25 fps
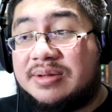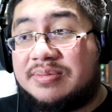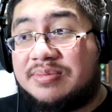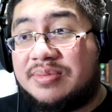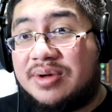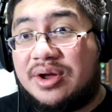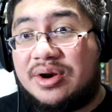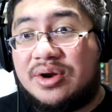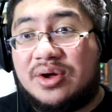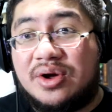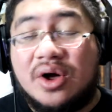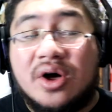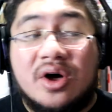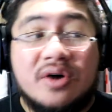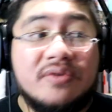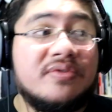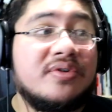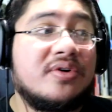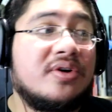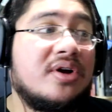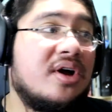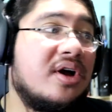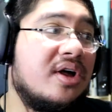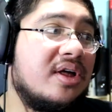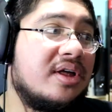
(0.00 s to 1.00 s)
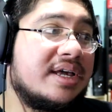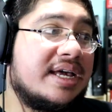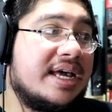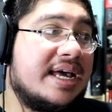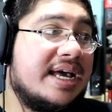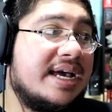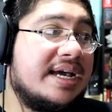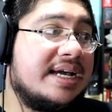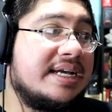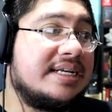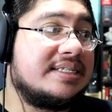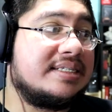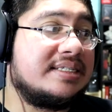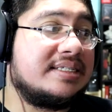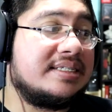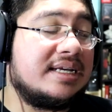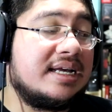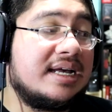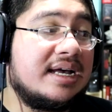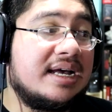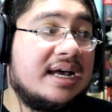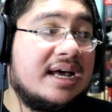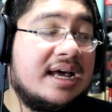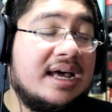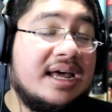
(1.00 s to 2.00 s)
But overall, guys,
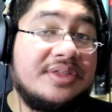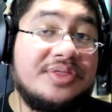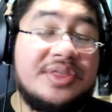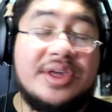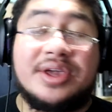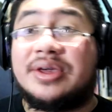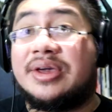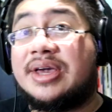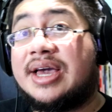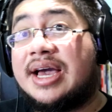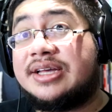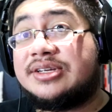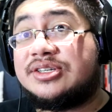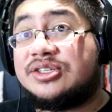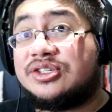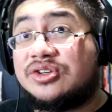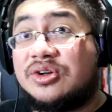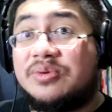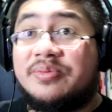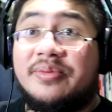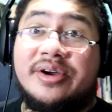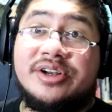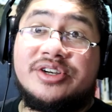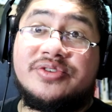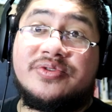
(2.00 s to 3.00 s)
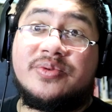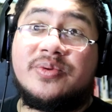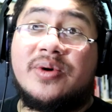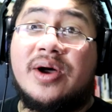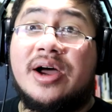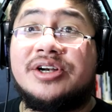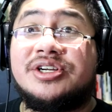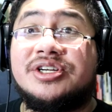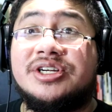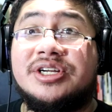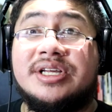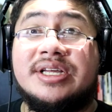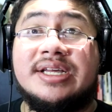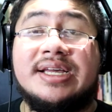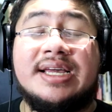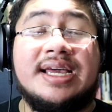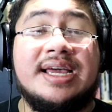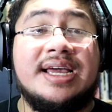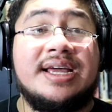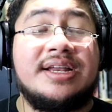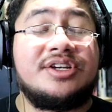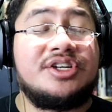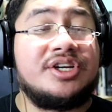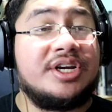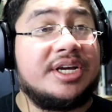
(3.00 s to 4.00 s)
uh, thank you guys so much for watching
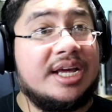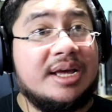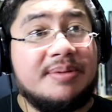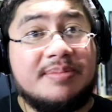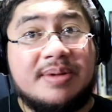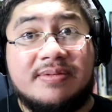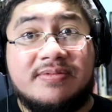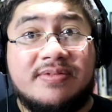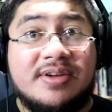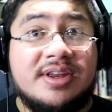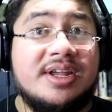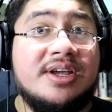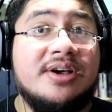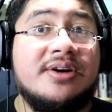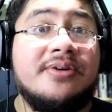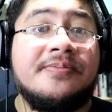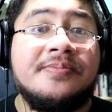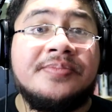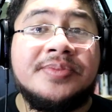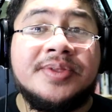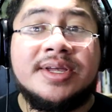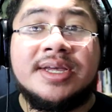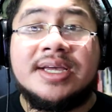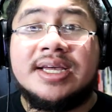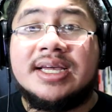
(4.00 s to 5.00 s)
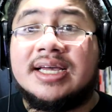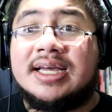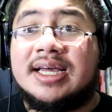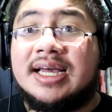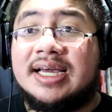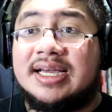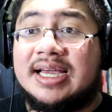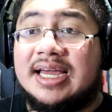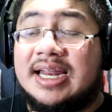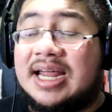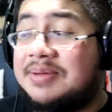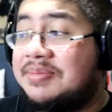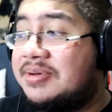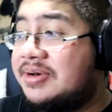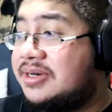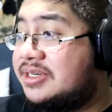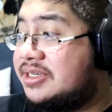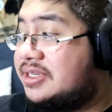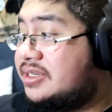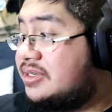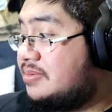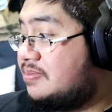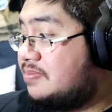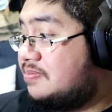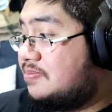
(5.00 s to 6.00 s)
and checking out my video. Again, I've been
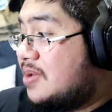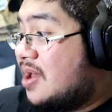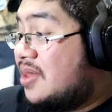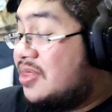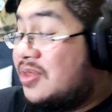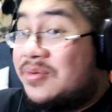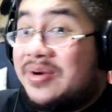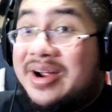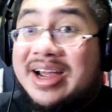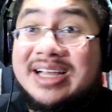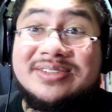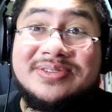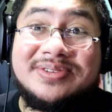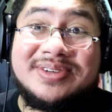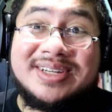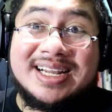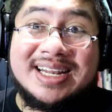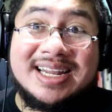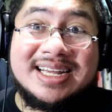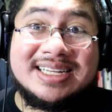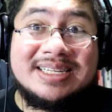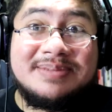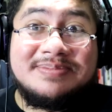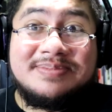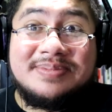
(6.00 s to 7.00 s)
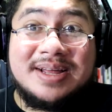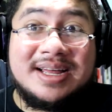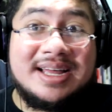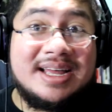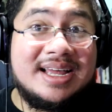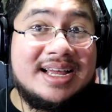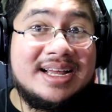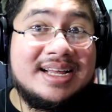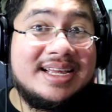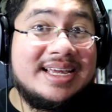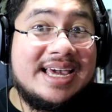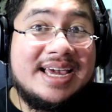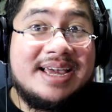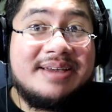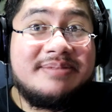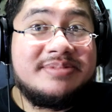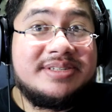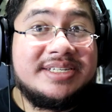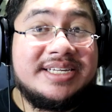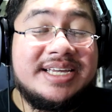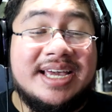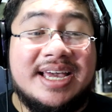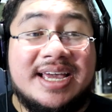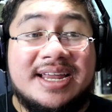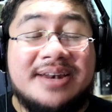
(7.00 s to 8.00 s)
just on the rise for collecting uh,
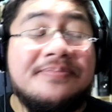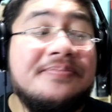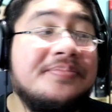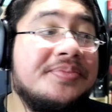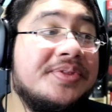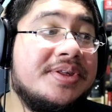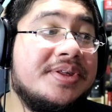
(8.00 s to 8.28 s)
games again.